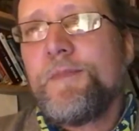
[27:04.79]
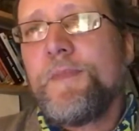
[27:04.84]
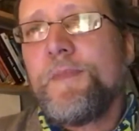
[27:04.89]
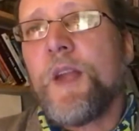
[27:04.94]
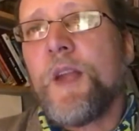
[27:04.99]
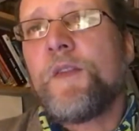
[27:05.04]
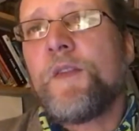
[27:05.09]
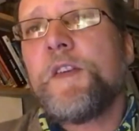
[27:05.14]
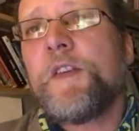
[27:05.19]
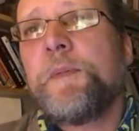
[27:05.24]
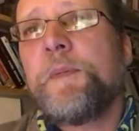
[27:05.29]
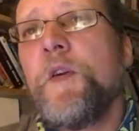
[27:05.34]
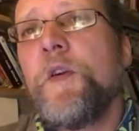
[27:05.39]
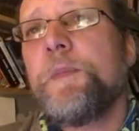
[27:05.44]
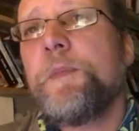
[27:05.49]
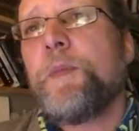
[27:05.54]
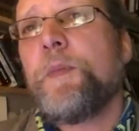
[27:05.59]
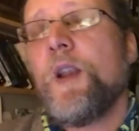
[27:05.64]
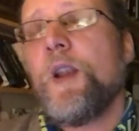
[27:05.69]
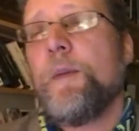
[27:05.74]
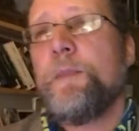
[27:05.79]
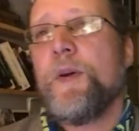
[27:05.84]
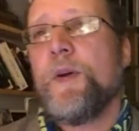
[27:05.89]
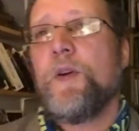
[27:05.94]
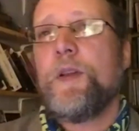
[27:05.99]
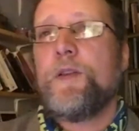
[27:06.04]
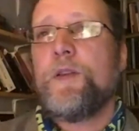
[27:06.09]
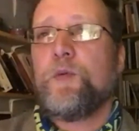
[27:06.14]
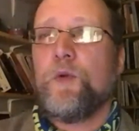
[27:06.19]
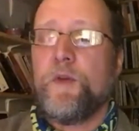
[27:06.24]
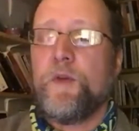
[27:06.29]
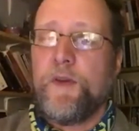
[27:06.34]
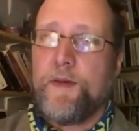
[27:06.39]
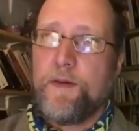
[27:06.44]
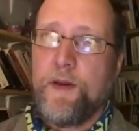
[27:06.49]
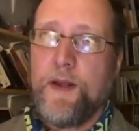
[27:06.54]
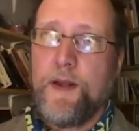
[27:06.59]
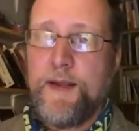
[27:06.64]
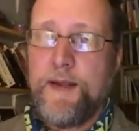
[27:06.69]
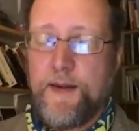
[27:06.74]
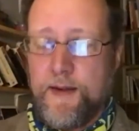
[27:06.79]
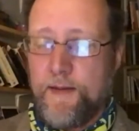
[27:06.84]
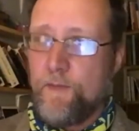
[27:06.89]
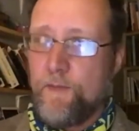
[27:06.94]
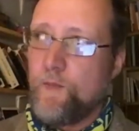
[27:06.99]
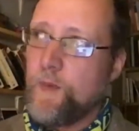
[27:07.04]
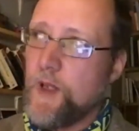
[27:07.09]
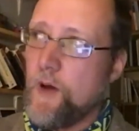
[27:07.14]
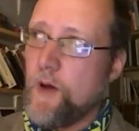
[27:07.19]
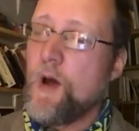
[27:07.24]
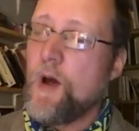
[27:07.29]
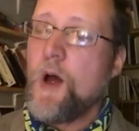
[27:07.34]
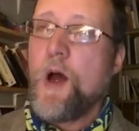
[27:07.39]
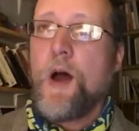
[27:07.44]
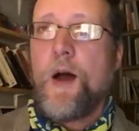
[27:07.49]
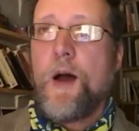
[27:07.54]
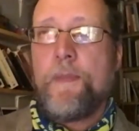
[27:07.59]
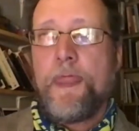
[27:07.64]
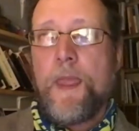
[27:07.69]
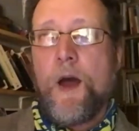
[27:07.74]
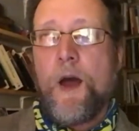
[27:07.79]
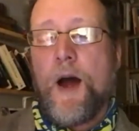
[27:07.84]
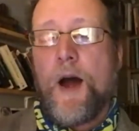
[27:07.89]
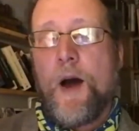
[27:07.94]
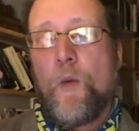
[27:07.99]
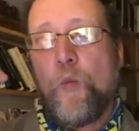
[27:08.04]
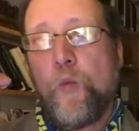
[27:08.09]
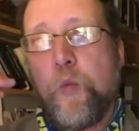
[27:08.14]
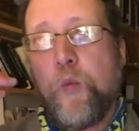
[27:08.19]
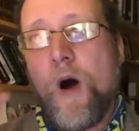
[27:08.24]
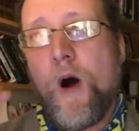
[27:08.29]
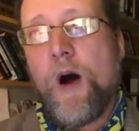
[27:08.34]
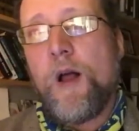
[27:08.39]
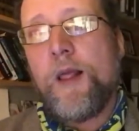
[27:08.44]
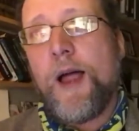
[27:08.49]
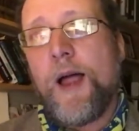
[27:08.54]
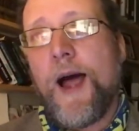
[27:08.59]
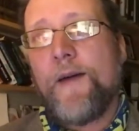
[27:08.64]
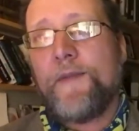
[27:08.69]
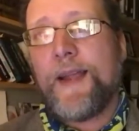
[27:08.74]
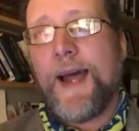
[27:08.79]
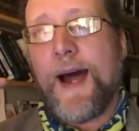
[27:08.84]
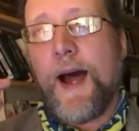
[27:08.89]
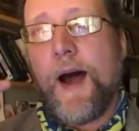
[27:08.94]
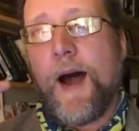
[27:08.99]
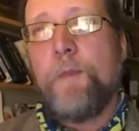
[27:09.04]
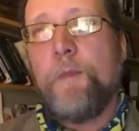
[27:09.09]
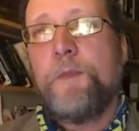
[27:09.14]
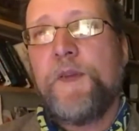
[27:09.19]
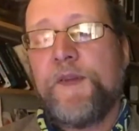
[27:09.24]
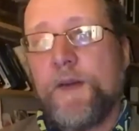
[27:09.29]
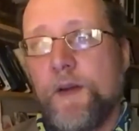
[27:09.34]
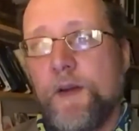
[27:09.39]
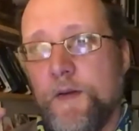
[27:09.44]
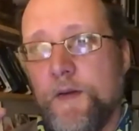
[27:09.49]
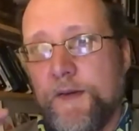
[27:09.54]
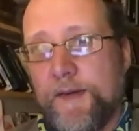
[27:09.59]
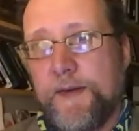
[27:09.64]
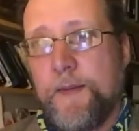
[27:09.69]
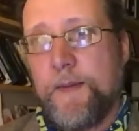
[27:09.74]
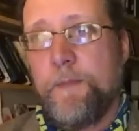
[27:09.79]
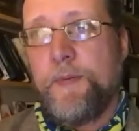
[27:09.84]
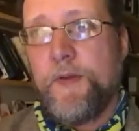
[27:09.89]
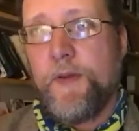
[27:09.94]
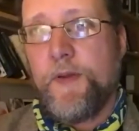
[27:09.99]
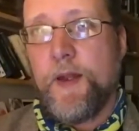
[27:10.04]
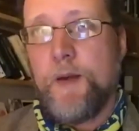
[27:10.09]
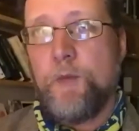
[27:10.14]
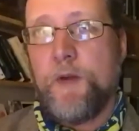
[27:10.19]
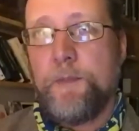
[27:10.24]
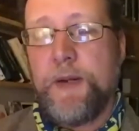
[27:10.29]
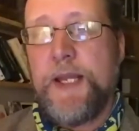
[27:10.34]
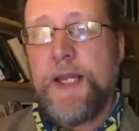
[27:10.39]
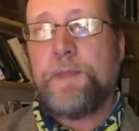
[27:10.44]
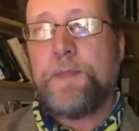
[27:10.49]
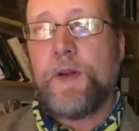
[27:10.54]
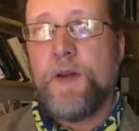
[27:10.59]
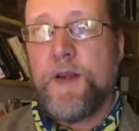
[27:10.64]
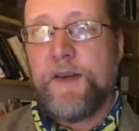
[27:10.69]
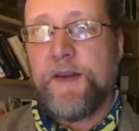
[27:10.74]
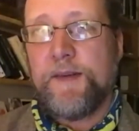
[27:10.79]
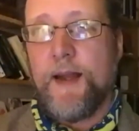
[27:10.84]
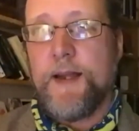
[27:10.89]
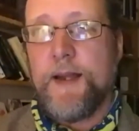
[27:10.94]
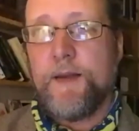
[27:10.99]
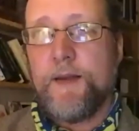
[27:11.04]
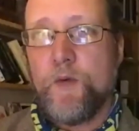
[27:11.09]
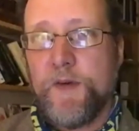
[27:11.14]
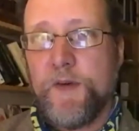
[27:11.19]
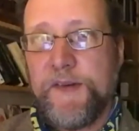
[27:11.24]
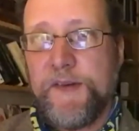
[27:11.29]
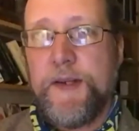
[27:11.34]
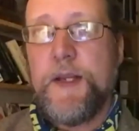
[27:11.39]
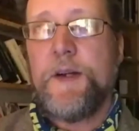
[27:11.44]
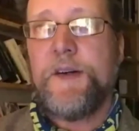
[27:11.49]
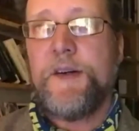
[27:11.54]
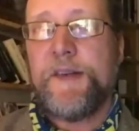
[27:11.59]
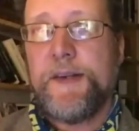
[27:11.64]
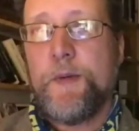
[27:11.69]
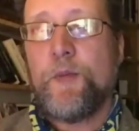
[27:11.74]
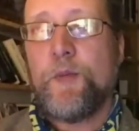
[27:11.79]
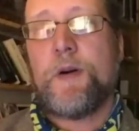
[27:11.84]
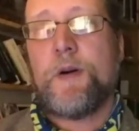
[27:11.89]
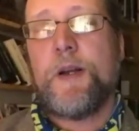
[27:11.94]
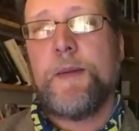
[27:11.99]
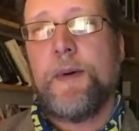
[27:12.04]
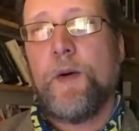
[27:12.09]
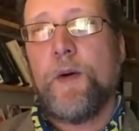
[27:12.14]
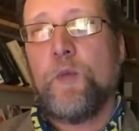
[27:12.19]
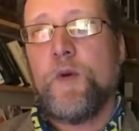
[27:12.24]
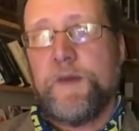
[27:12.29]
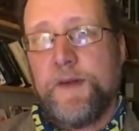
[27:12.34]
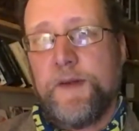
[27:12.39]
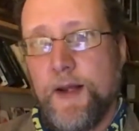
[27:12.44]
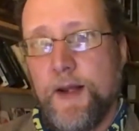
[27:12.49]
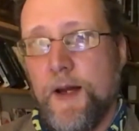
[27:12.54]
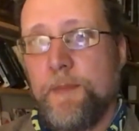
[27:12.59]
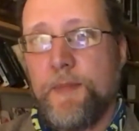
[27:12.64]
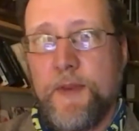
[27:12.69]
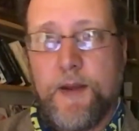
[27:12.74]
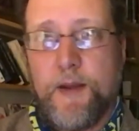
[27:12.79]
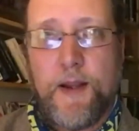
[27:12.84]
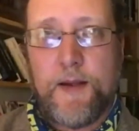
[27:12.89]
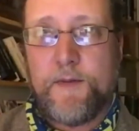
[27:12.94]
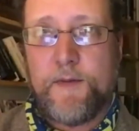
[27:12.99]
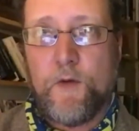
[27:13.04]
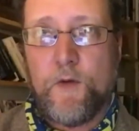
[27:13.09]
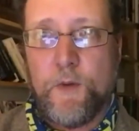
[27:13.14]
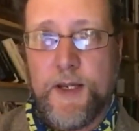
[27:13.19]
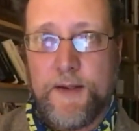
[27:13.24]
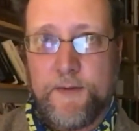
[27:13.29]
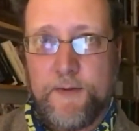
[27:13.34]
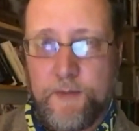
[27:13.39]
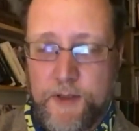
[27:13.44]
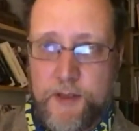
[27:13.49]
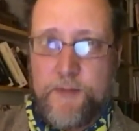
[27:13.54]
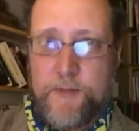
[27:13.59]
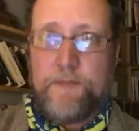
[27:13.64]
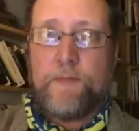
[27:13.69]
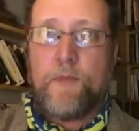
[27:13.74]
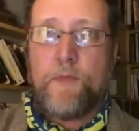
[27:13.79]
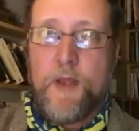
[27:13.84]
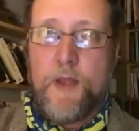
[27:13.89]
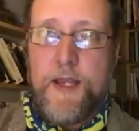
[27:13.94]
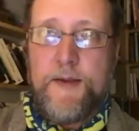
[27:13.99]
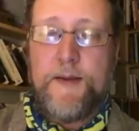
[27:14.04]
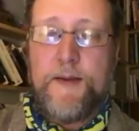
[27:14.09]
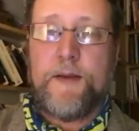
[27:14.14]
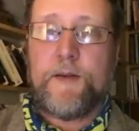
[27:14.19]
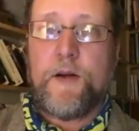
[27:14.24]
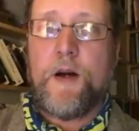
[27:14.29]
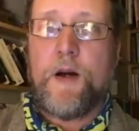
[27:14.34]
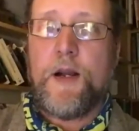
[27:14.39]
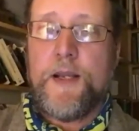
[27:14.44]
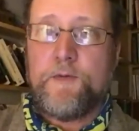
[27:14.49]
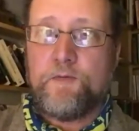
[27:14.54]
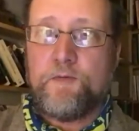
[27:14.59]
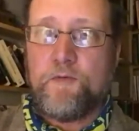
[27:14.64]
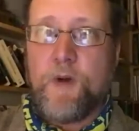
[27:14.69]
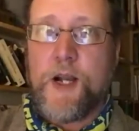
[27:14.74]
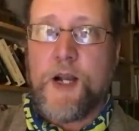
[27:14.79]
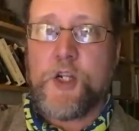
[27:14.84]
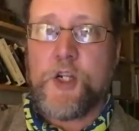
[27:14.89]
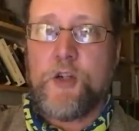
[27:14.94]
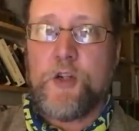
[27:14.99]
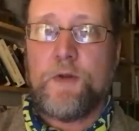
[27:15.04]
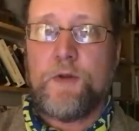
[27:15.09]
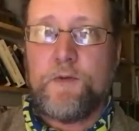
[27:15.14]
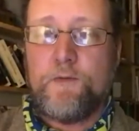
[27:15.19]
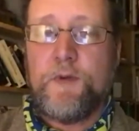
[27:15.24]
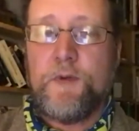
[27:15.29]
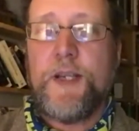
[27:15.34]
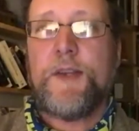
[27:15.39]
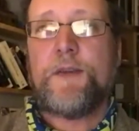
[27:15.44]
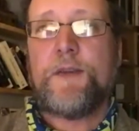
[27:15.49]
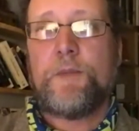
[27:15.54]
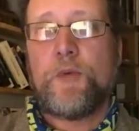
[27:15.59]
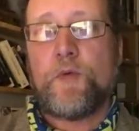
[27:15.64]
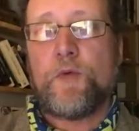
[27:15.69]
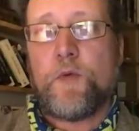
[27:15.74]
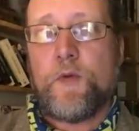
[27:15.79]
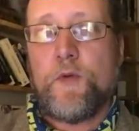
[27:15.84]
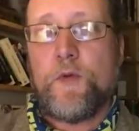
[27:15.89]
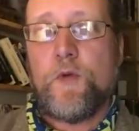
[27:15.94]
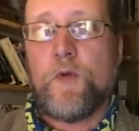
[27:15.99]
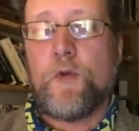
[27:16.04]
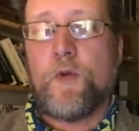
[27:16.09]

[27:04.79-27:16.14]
So I suppose the point I'm building towards is, while having absolute sympathy with people in the States who are seriously worried about what's going to happen in the next 4 weeks, which is entirely rational and reasonable thought,